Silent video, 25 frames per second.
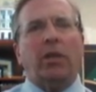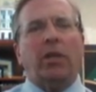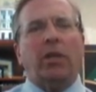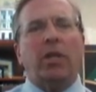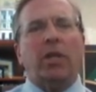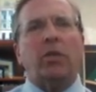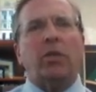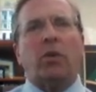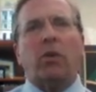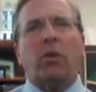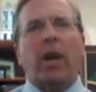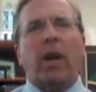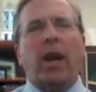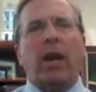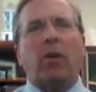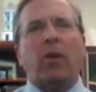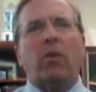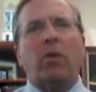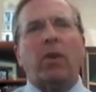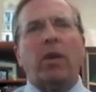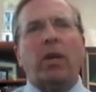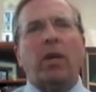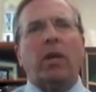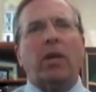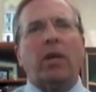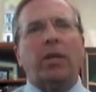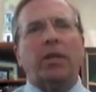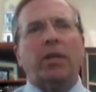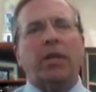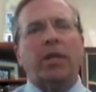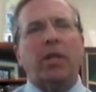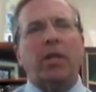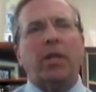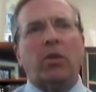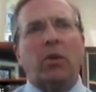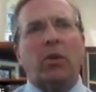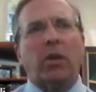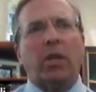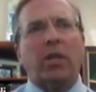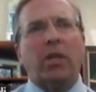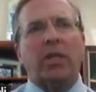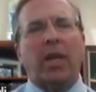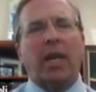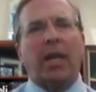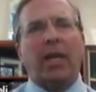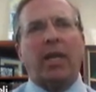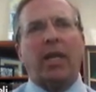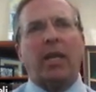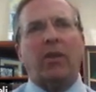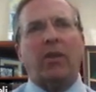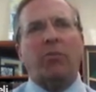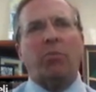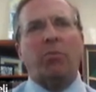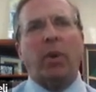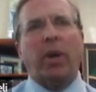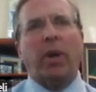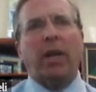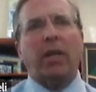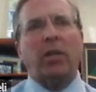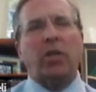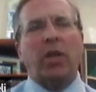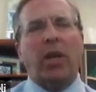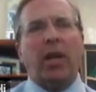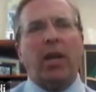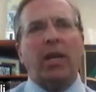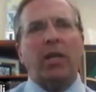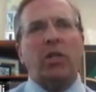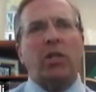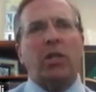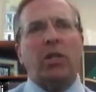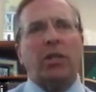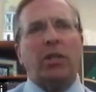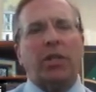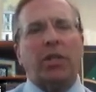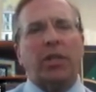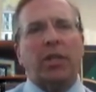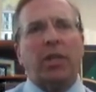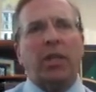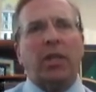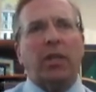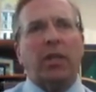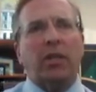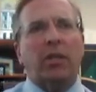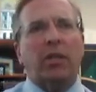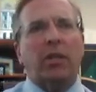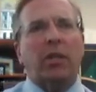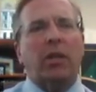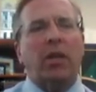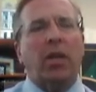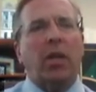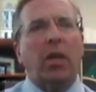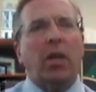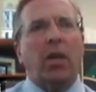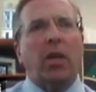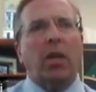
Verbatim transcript: these are areas, these are executive branch agencies